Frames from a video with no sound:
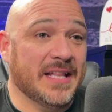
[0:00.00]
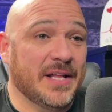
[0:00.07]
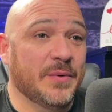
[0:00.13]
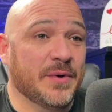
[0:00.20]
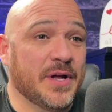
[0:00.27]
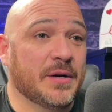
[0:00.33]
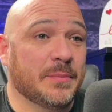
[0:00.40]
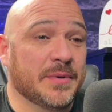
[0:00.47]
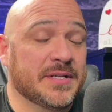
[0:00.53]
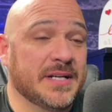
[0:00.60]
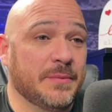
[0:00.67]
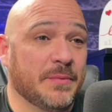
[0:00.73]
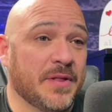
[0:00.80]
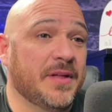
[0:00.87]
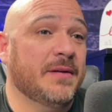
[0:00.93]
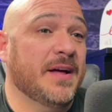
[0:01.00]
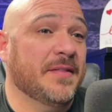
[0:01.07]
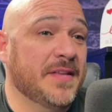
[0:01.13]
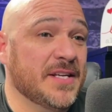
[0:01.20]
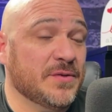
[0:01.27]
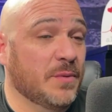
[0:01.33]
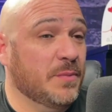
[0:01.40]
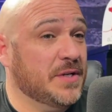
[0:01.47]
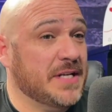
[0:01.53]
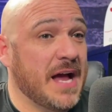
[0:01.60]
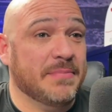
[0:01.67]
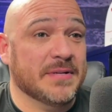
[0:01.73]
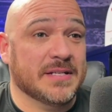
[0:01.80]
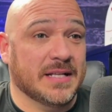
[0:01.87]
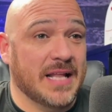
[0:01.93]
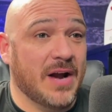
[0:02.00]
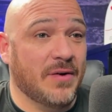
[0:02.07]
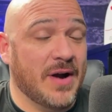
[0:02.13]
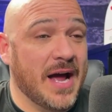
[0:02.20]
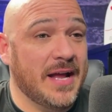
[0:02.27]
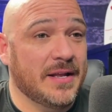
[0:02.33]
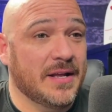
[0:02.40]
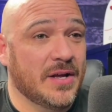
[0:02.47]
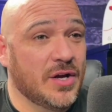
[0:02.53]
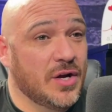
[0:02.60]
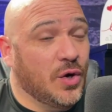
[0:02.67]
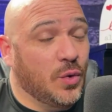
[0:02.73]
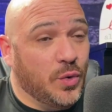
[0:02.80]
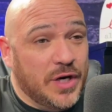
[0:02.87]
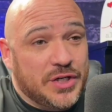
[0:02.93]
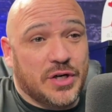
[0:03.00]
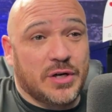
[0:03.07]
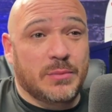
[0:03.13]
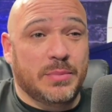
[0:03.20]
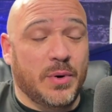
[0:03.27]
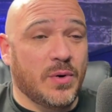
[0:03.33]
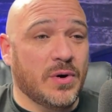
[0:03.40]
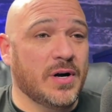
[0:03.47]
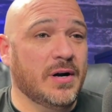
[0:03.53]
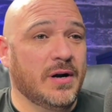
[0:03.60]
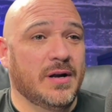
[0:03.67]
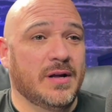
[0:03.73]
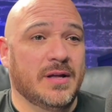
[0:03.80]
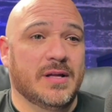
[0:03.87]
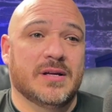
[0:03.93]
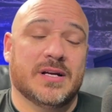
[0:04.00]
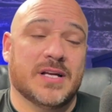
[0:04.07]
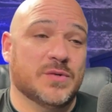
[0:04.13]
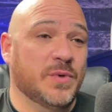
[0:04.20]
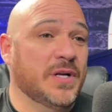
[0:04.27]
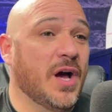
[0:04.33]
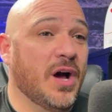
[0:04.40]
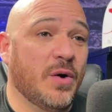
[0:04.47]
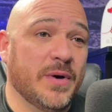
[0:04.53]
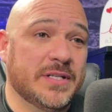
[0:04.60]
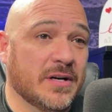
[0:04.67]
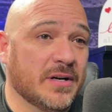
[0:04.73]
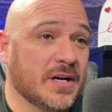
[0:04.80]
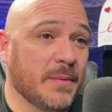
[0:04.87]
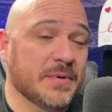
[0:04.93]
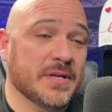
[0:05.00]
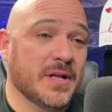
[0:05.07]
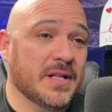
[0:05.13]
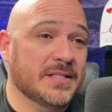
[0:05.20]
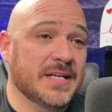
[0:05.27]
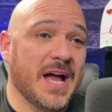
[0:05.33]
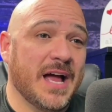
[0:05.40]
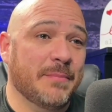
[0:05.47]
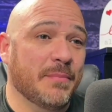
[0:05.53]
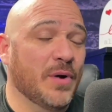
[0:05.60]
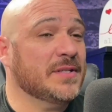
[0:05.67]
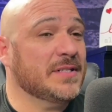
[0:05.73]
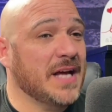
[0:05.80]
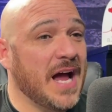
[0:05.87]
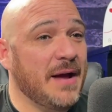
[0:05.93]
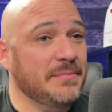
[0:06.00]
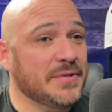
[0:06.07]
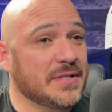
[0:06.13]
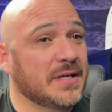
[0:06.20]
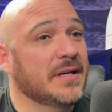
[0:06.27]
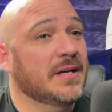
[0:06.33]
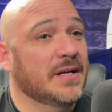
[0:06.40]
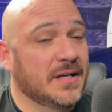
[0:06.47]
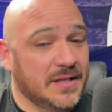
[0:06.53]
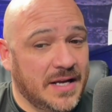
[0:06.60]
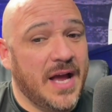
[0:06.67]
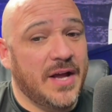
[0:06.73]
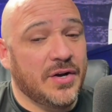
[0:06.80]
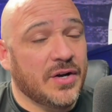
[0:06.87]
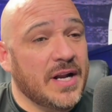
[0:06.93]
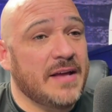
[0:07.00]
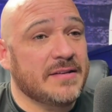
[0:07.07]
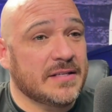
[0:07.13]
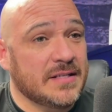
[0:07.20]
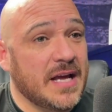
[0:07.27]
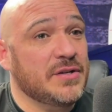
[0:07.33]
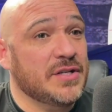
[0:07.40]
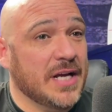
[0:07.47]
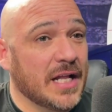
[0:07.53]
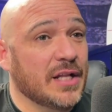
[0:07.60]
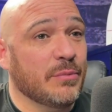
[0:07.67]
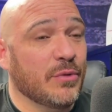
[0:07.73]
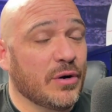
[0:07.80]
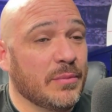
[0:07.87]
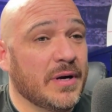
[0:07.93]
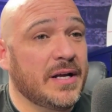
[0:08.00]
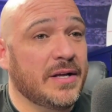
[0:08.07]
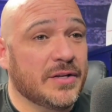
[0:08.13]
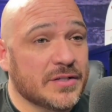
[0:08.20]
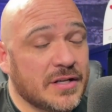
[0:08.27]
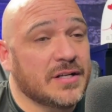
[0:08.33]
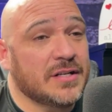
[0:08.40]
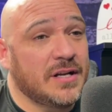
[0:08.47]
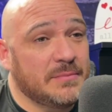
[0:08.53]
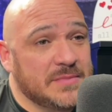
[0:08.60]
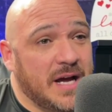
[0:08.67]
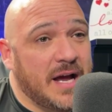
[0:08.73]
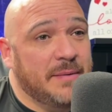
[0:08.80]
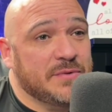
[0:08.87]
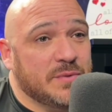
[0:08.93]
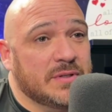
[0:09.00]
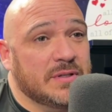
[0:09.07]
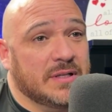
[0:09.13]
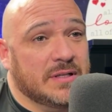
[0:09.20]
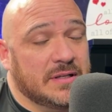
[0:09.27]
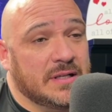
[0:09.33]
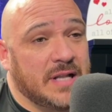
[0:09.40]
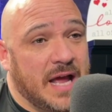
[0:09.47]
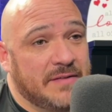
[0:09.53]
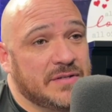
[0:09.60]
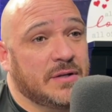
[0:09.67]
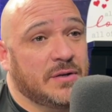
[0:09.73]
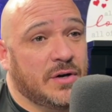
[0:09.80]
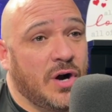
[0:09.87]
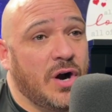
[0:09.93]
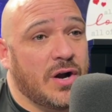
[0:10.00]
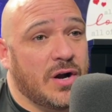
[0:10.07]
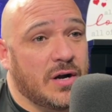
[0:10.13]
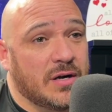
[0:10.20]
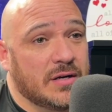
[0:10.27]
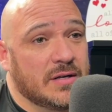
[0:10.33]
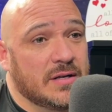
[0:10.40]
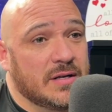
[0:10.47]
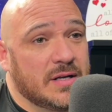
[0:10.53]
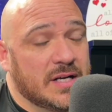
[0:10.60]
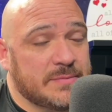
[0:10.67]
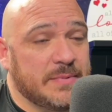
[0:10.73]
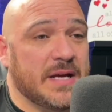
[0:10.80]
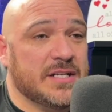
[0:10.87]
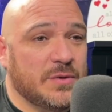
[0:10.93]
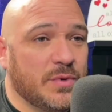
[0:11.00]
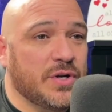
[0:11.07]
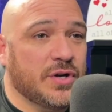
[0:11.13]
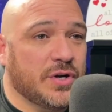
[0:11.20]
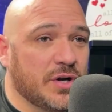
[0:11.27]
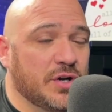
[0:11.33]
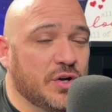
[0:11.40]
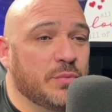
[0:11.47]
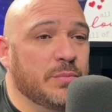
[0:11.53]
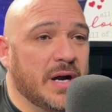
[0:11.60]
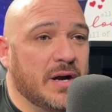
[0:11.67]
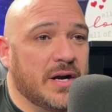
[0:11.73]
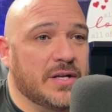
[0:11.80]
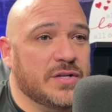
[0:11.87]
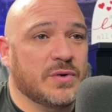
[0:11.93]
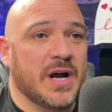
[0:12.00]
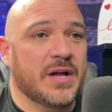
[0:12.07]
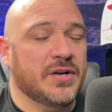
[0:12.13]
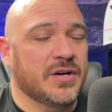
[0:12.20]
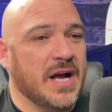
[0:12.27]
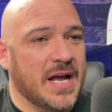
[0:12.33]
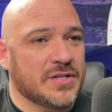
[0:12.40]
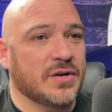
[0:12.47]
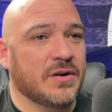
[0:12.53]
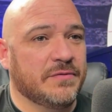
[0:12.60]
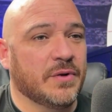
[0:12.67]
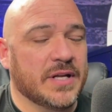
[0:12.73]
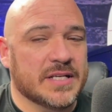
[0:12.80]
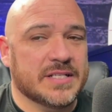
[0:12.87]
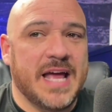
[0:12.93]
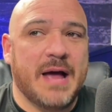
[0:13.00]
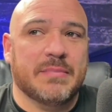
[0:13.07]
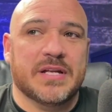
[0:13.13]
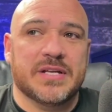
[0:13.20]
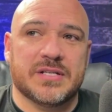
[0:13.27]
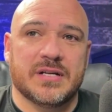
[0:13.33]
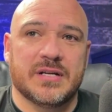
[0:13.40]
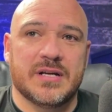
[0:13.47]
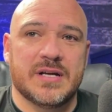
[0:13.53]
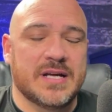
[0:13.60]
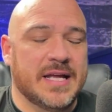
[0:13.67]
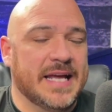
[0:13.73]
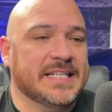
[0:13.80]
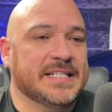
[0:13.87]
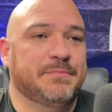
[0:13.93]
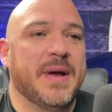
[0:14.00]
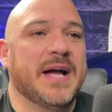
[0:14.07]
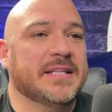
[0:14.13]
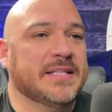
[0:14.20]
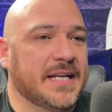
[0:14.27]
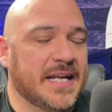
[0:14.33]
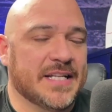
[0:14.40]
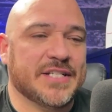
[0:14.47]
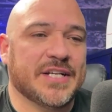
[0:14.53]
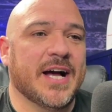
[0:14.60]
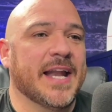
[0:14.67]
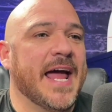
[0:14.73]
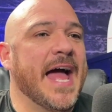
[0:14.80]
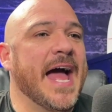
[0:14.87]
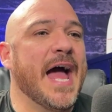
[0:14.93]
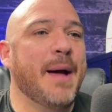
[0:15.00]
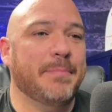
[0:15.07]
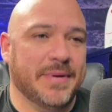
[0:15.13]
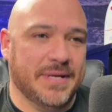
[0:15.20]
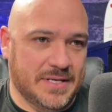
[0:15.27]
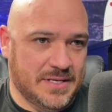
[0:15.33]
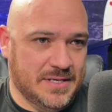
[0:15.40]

100%. Well, think about this one, which happens a lot, right? Richer and poor, because we tell couples all the time. Most times, yeah, you're going to have some times you got a little more money, and there's going to come times when life's a little harder, especially when you're in a new marriage, right? And you guys aren't fully established. Expect it. It's going to happen.